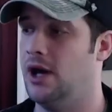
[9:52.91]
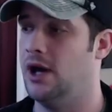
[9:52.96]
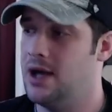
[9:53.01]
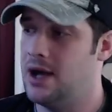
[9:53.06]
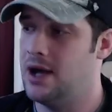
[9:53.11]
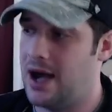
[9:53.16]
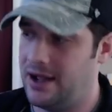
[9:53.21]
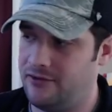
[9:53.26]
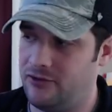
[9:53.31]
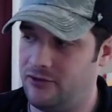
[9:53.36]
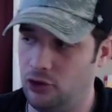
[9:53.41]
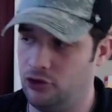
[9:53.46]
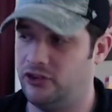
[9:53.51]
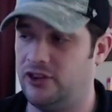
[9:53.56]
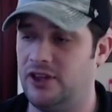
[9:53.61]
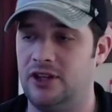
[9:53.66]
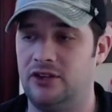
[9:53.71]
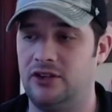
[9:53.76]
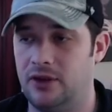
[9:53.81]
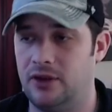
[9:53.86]
I've used
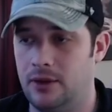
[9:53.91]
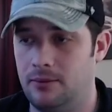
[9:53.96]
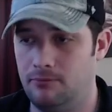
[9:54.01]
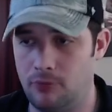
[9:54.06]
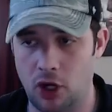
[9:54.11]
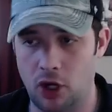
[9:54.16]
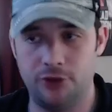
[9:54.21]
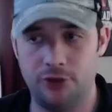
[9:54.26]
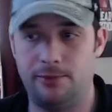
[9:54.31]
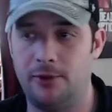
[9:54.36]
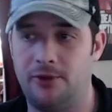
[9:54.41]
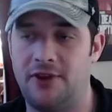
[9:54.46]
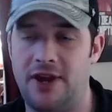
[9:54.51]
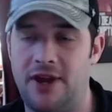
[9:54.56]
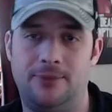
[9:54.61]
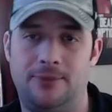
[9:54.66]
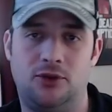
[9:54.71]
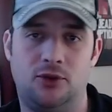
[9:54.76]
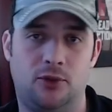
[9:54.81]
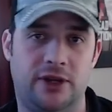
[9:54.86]
this multiple
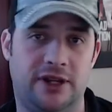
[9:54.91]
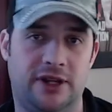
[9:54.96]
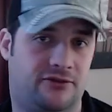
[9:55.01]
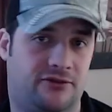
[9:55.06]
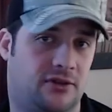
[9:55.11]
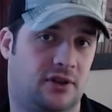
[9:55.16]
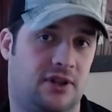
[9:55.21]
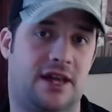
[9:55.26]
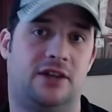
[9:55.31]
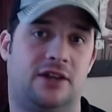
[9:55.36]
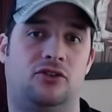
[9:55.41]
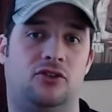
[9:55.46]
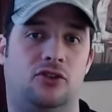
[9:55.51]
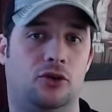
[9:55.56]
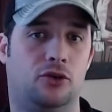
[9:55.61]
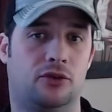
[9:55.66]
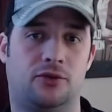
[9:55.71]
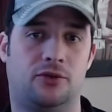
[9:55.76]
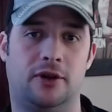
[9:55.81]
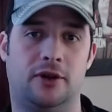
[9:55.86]
times a week for the last 2 or
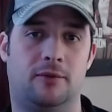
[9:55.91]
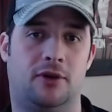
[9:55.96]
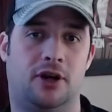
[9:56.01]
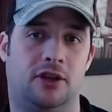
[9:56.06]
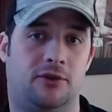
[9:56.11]
3 months,